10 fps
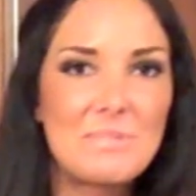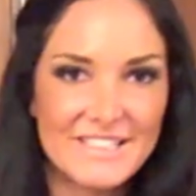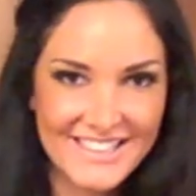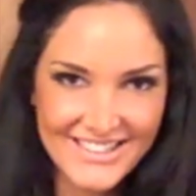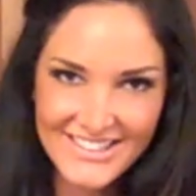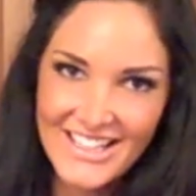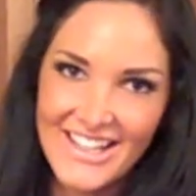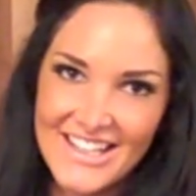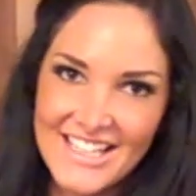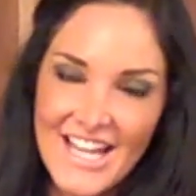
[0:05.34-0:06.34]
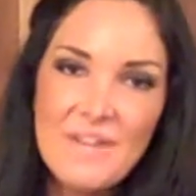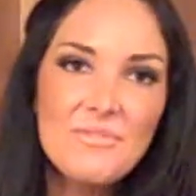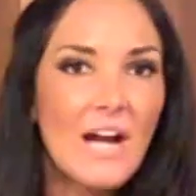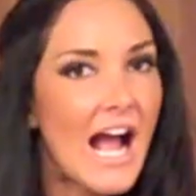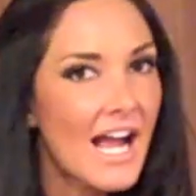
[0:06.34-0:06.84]
Busy Girl Healthy Life
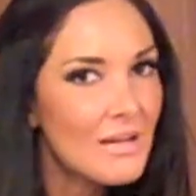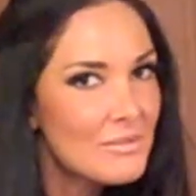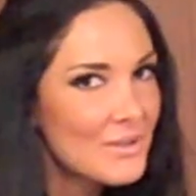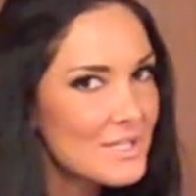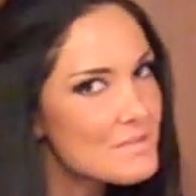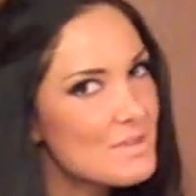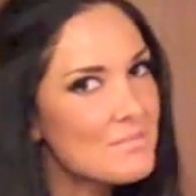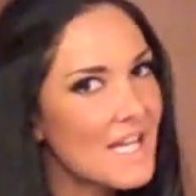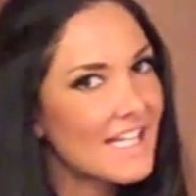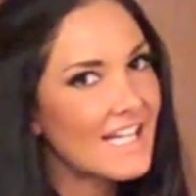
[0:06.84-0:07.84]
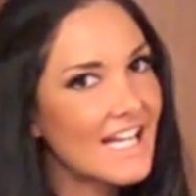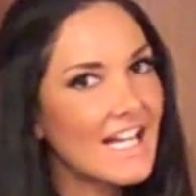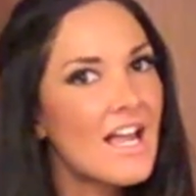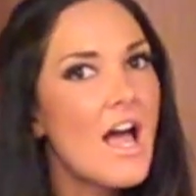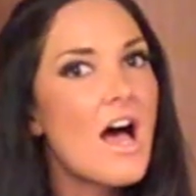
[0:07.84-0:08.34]
where I'm going to be
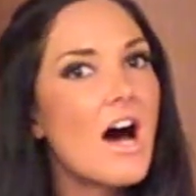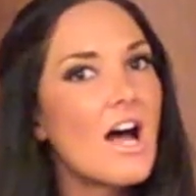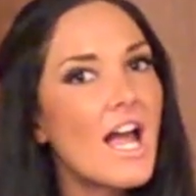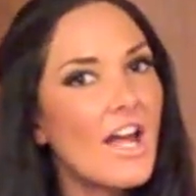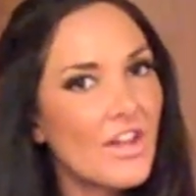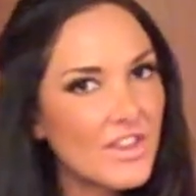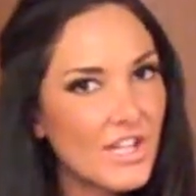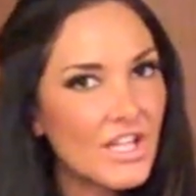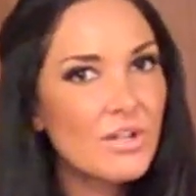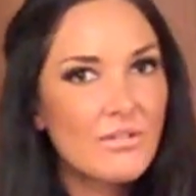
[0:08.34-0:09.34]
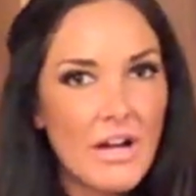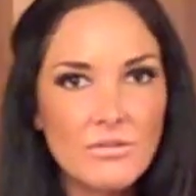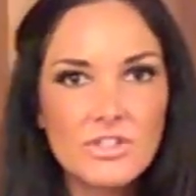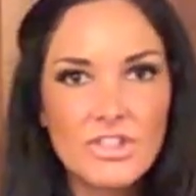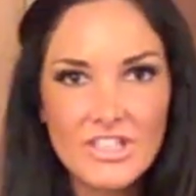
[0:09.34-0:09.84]
making a healthy
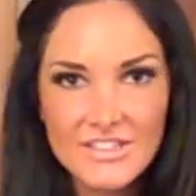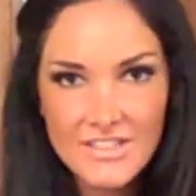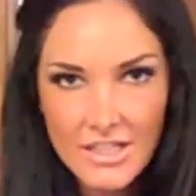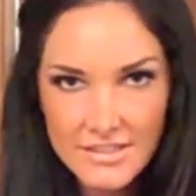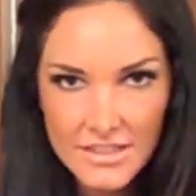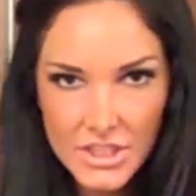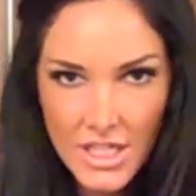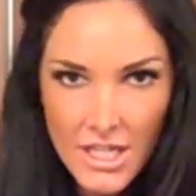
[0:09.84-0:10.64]
ground turkey sausage.